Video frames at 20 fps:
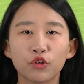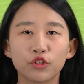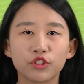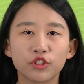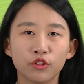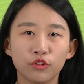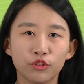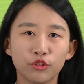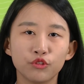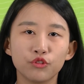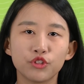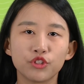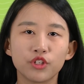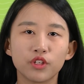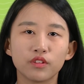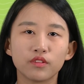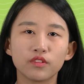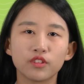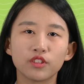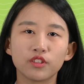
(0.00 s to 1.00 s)
for
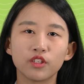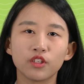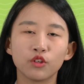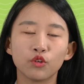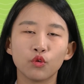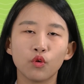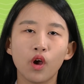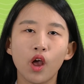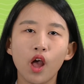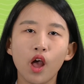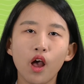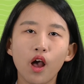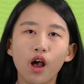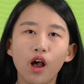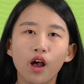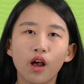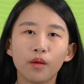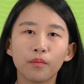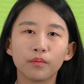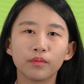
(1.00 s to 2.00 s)
solutions to
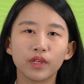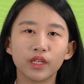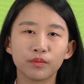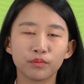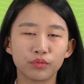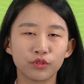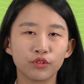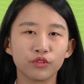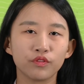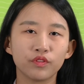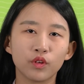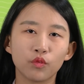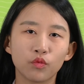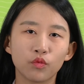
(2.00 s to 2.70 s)
improve the